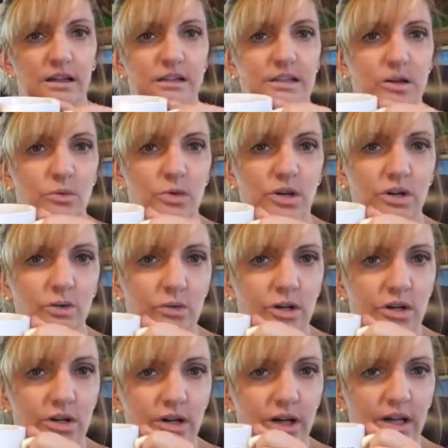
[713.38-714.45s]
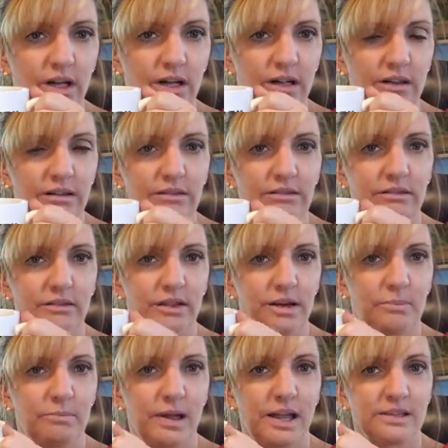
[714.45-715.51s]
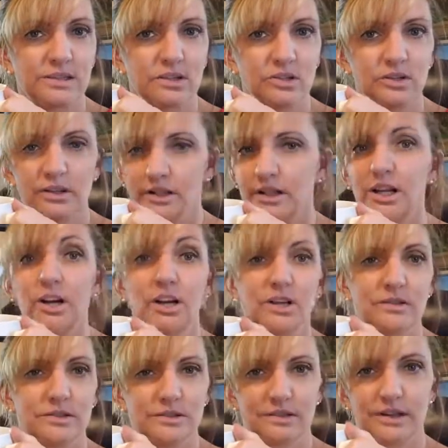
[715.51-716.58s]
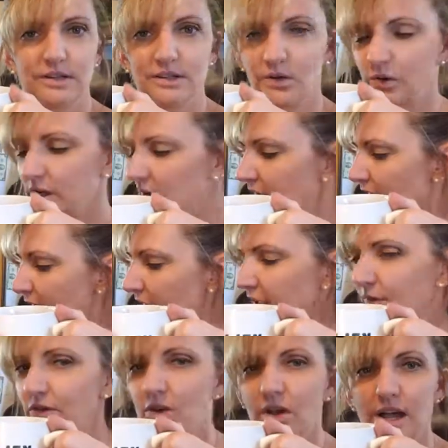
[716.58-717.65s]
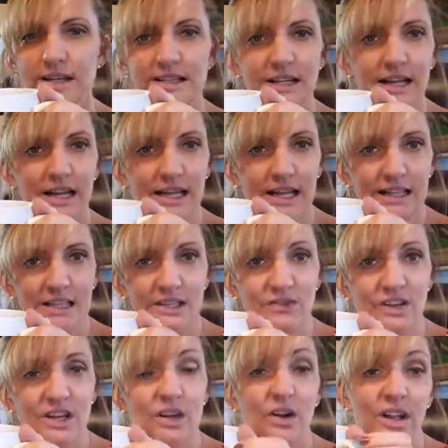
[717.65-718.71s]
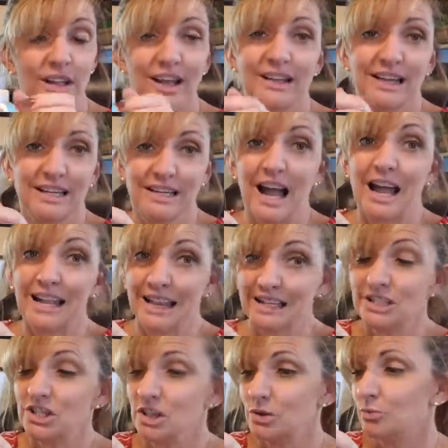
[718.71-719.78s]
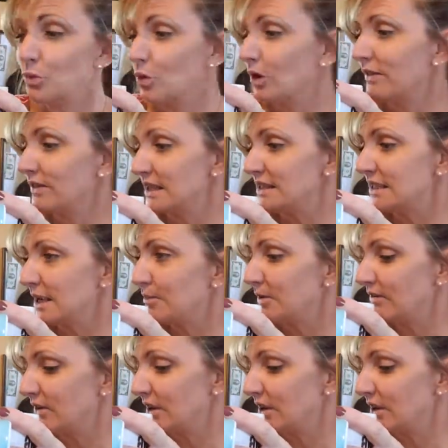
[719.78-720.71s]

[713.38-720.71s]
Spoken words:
So we're gonna pass the, there it goes, it's going. If you guys kind of like this video, I'd like to do more of these type of